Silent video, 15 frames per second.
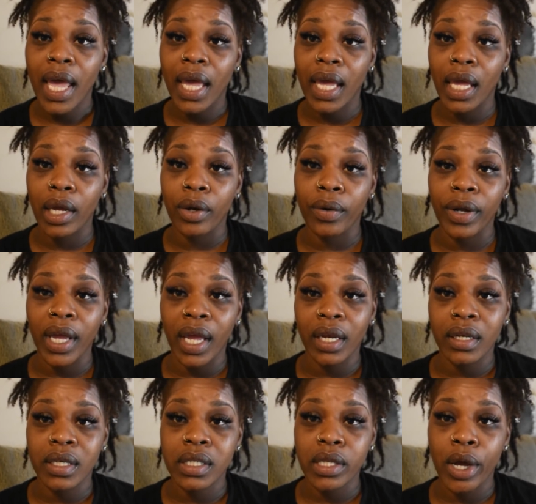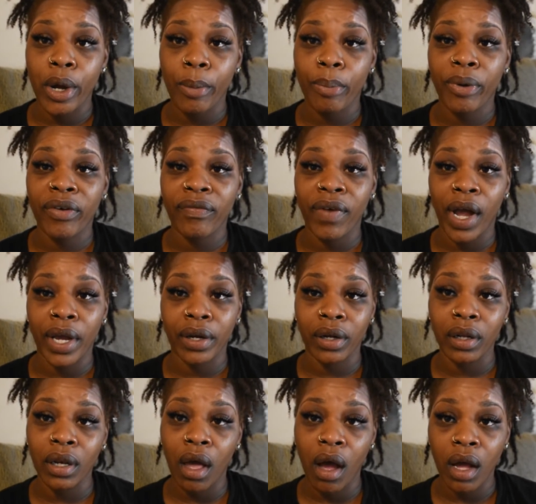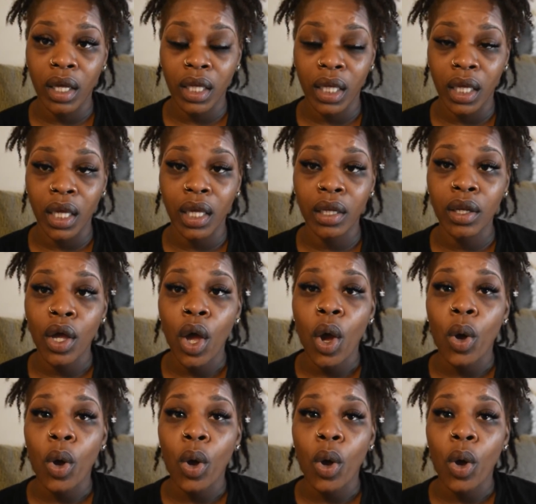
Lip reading: and create us a provider login,